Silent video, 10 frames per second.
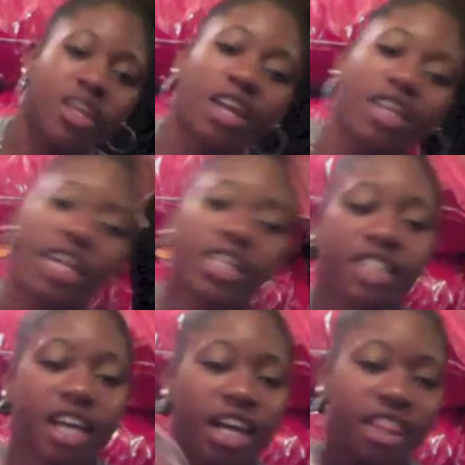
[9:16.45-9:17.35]
Next, I
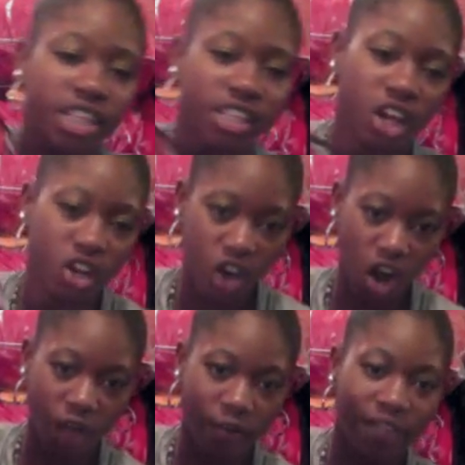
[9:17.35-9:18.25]
got this Under
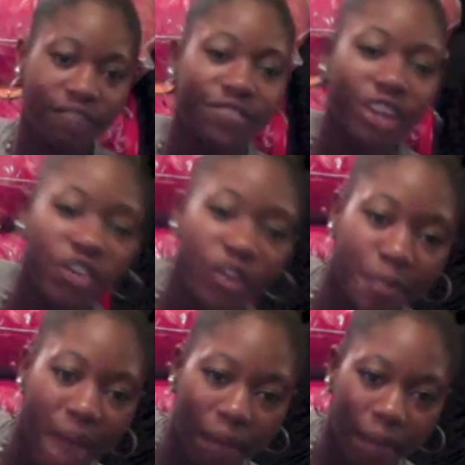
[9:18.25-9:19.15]
Armour Victory
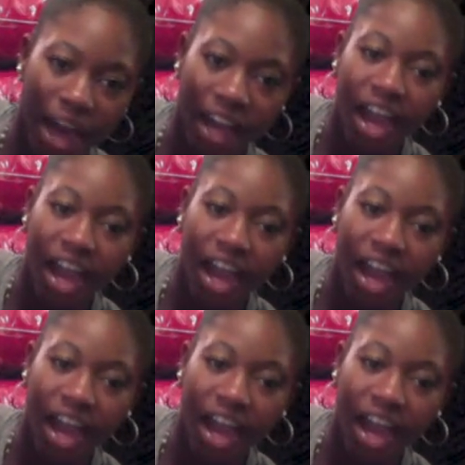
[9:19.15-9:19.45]
Backpack.